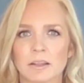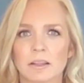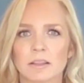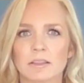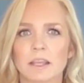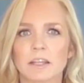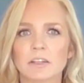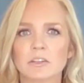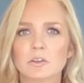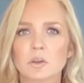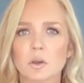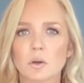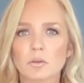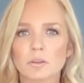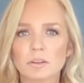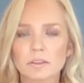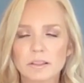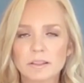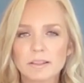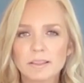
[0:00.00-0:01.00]
Then go
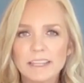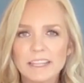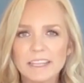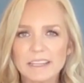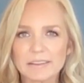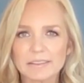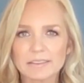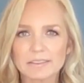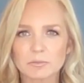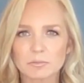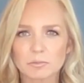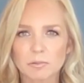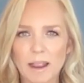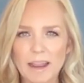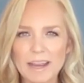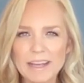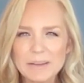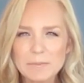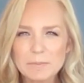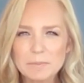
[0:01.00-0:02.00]
to the links
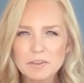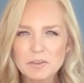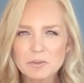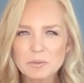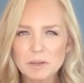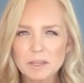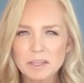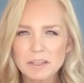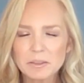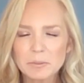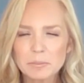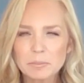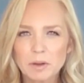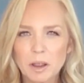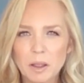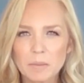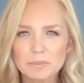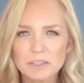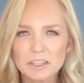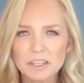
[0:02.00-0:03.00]
right in between the
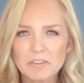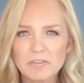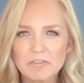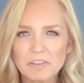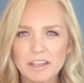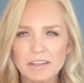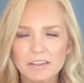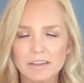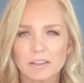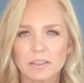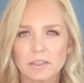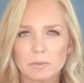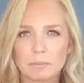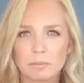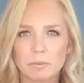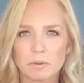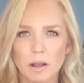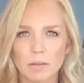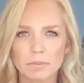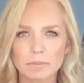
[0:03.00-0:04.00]
prompting event and the
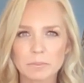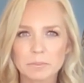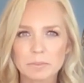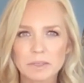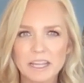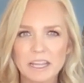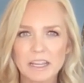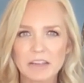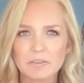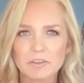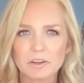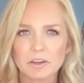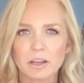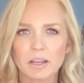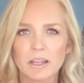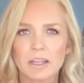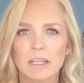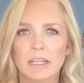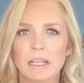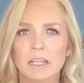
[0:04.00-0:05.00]
problem behavior
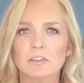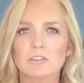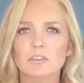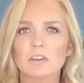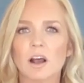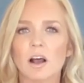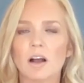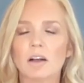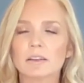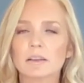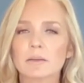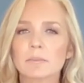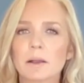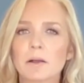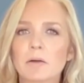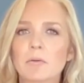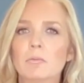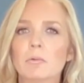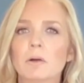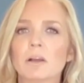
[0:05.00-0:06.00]
and talk
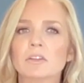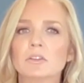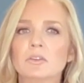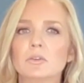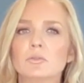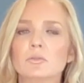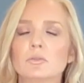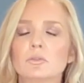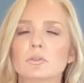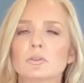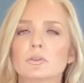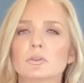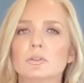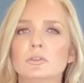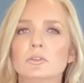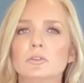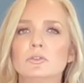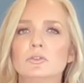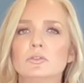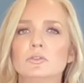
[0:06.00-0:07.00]
about what you could
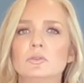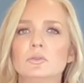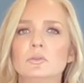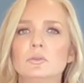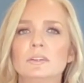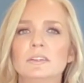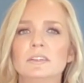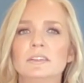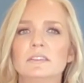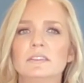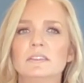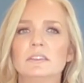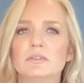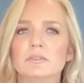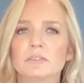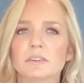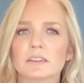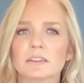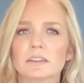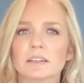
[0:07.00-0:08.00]
do
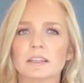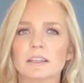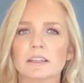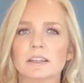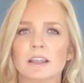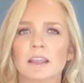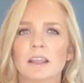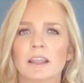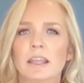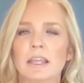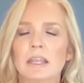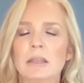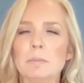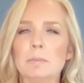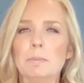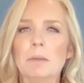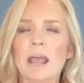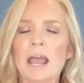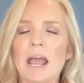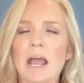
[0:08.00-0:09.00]
differently.
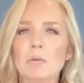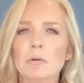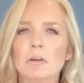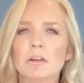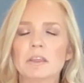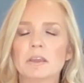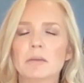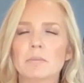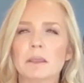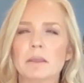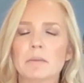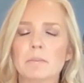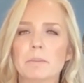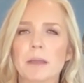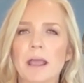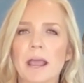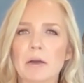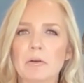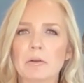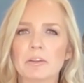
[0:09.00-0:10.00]
Empower them,
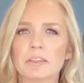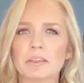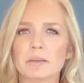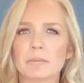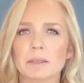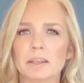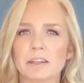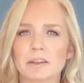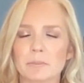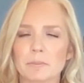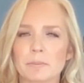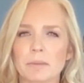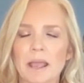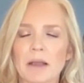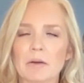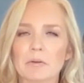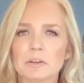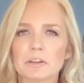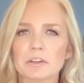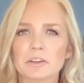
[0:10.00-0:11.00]
and
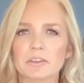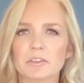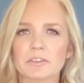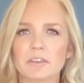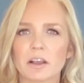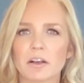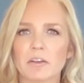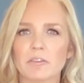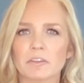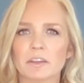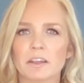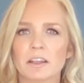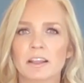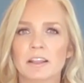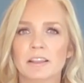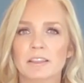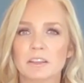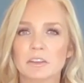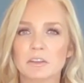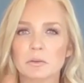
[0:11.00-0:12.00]
empower yourself
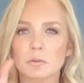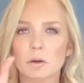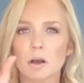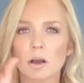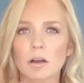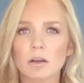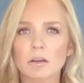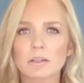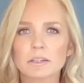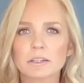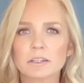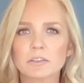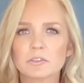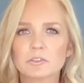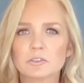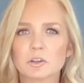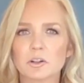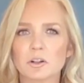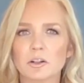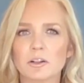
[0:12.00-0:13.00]
that you are in
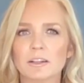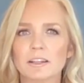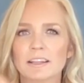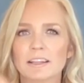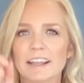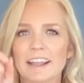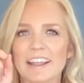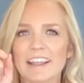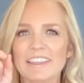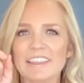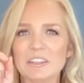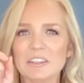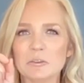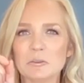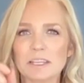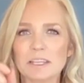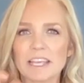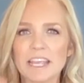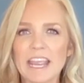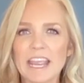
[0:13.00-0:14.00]
control and that
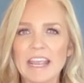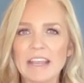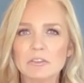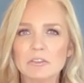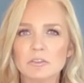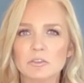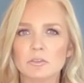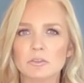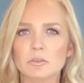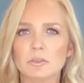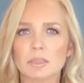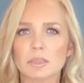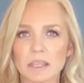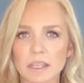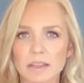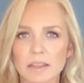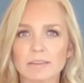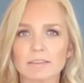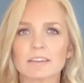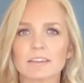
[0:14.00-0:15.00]
you can do
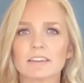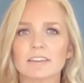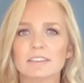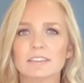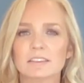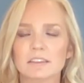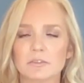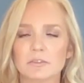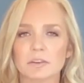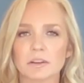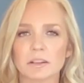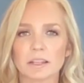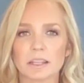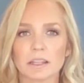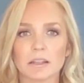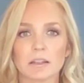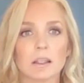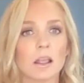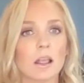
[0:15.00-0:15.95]
things differently.